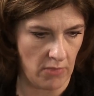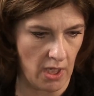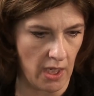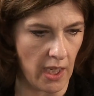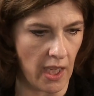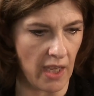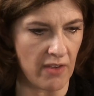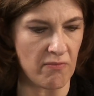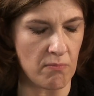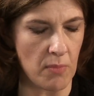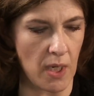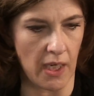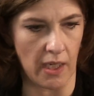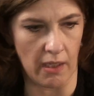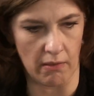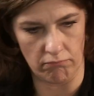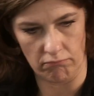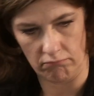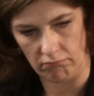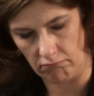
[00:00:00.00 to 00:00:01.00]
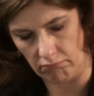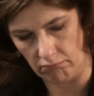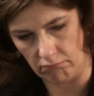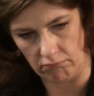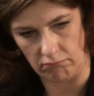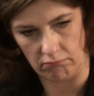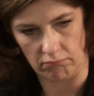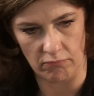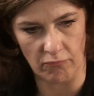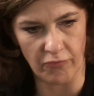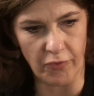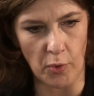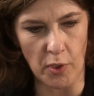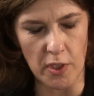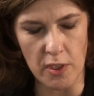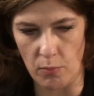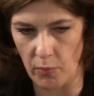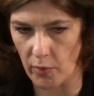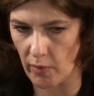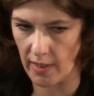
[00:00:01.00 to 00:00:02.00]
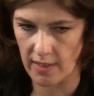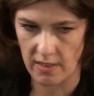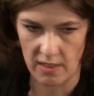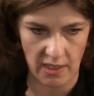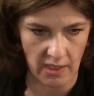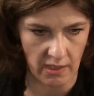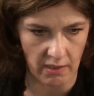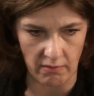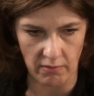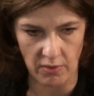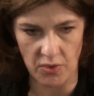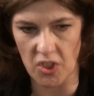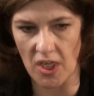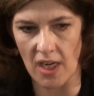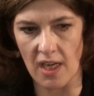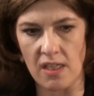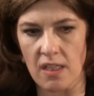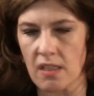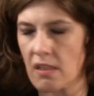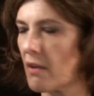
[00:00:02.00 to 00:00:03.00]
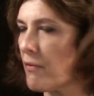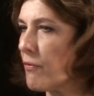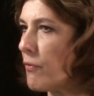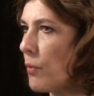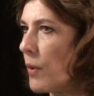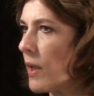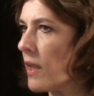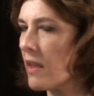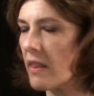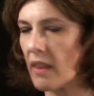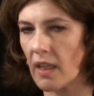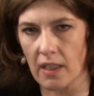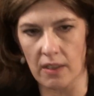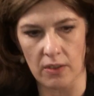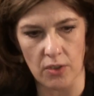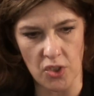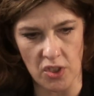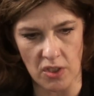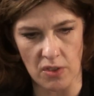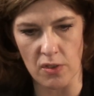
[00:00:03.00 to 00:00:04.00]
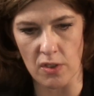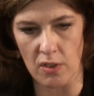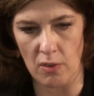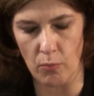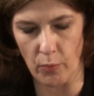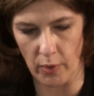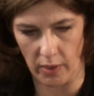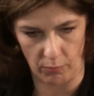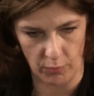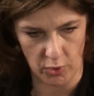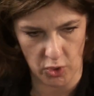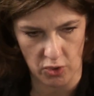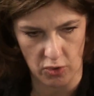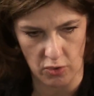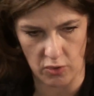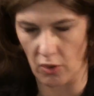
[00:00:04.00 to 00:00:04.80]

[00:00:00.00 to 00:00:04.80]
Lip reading: I have my voice where I sing the jazz stuff with, and the chanson with, which is